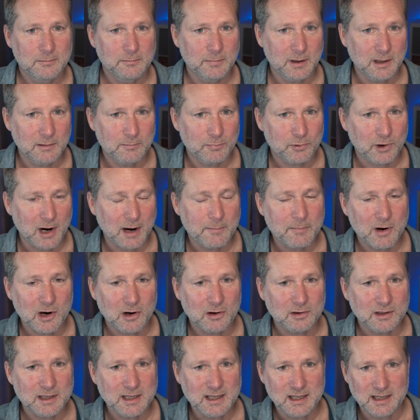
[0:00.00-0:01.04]
but
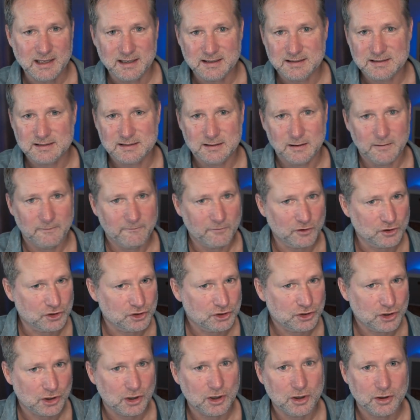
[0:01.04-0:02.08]
primarily it's for
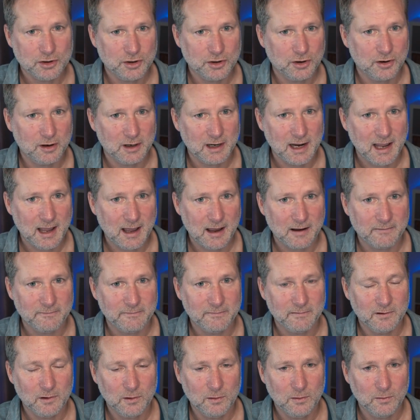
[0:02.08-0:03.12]
sure you're going to have
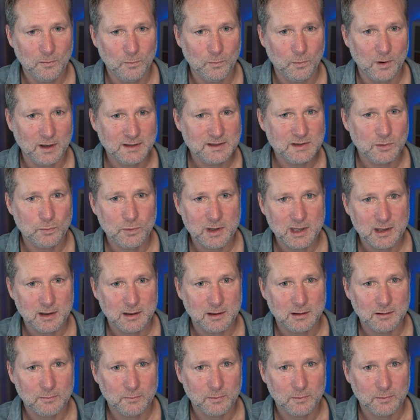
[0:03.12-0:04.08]
once a week,